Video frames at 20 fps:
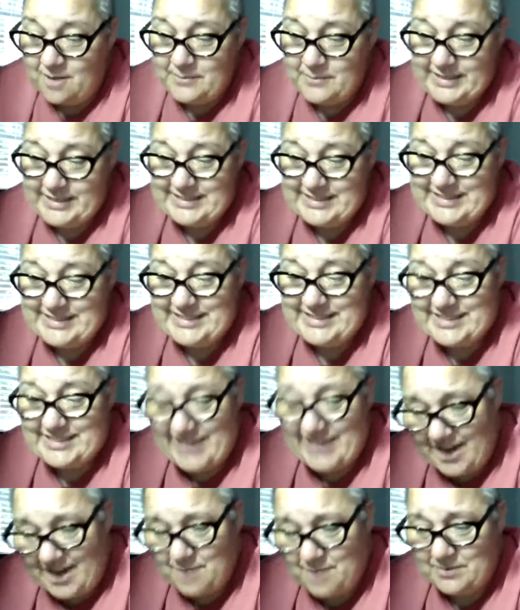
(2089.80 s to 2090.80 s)
be
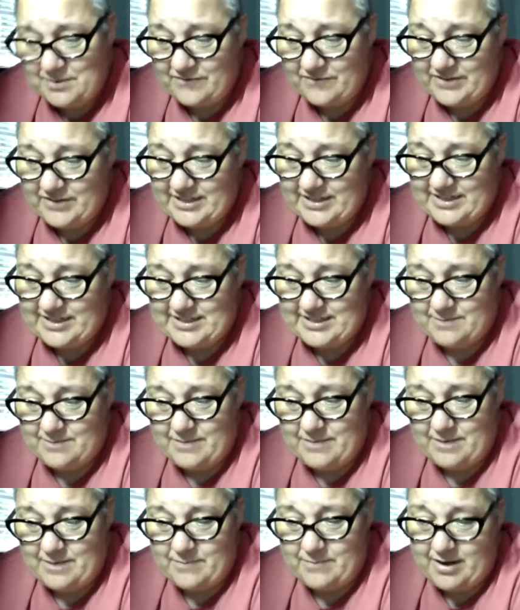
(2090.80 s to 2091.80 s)
damned if it doesn't
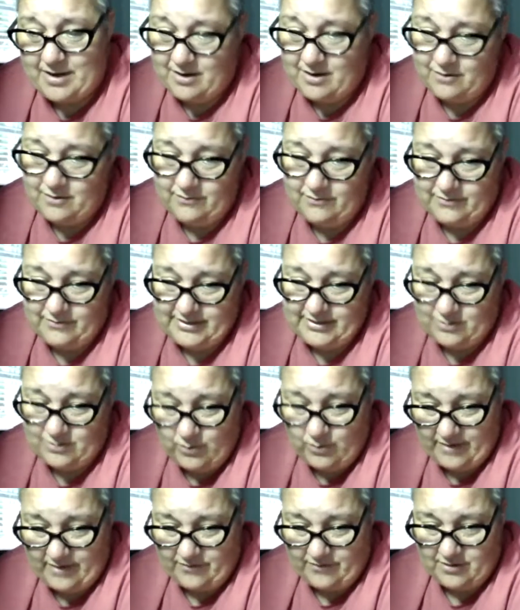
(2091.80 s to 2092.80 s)
make my ovaries
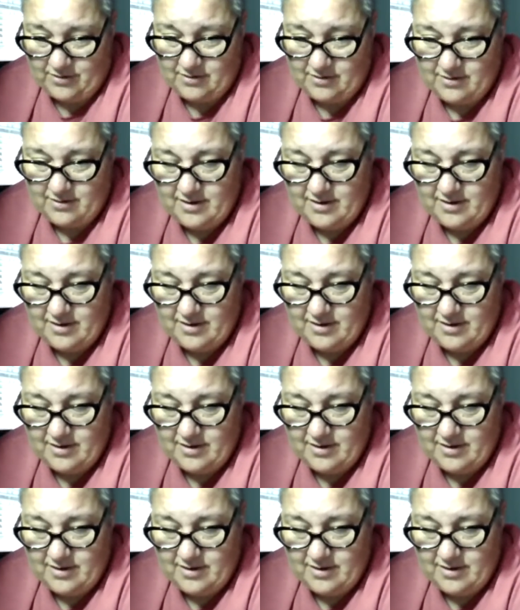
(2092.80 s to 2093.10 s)
quiver.